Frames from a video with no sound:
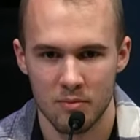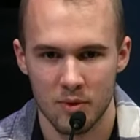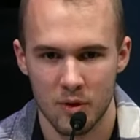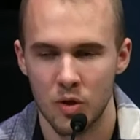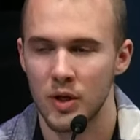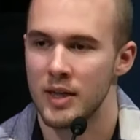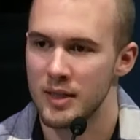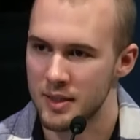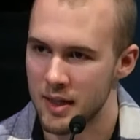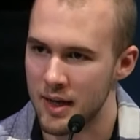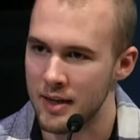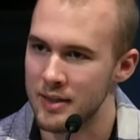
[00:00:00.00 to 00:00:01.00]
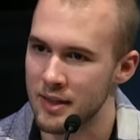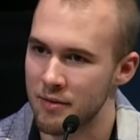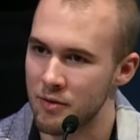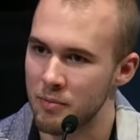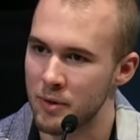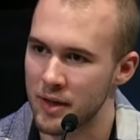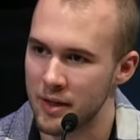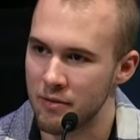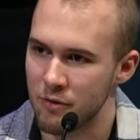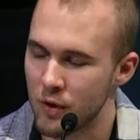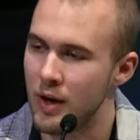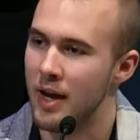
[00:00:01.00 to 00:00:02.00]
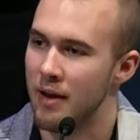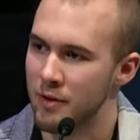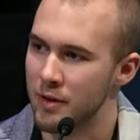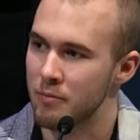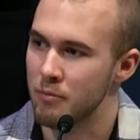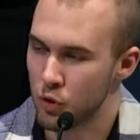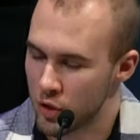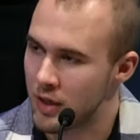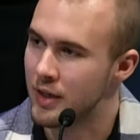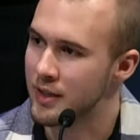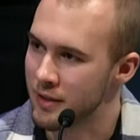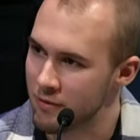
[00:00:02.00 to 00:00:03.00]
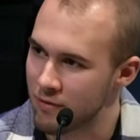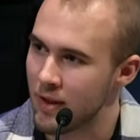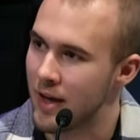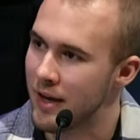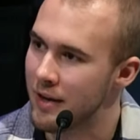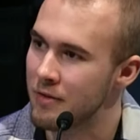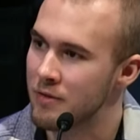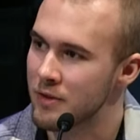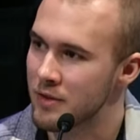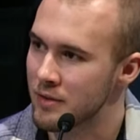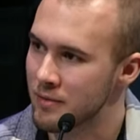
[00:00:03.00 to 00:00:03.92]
criticize everybody for having productive lives.